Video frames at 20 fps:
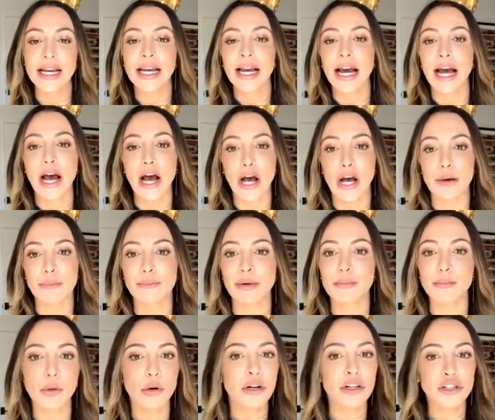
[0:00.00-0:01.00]
Um, but
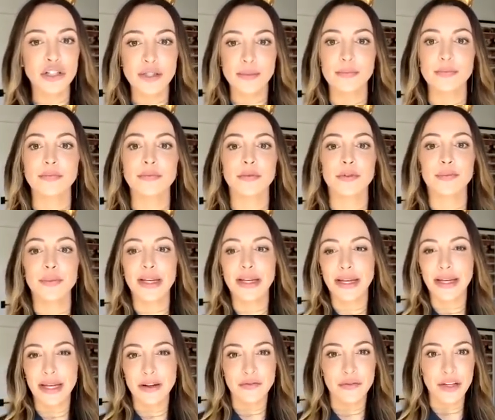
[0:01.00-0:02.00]
more just
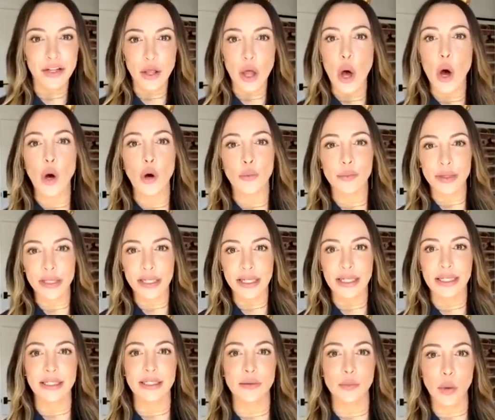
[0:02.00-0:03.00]
making it feel homey
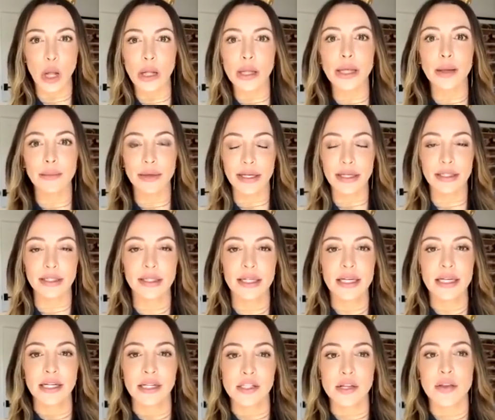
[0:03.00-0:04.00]
and welcoming,
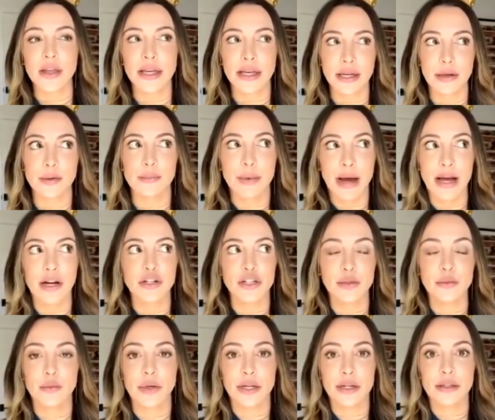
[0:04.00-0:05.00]
so they can
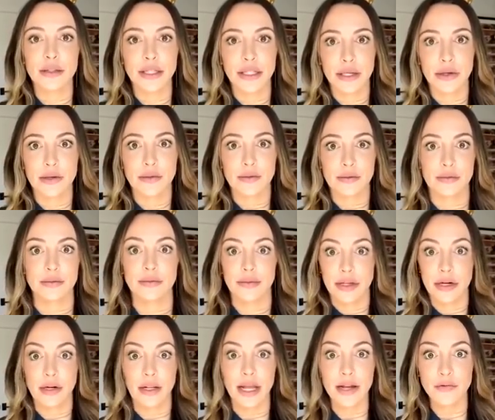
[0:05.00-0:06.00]
imagine what you know
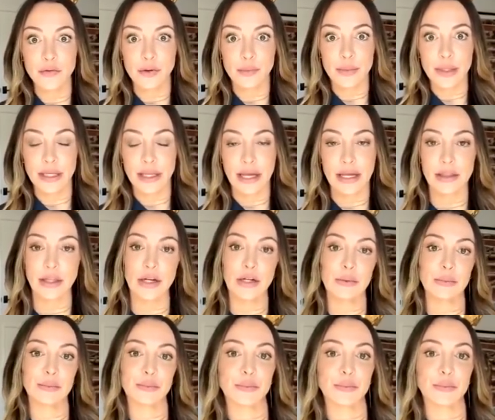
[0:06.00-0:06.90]
their life would be like there.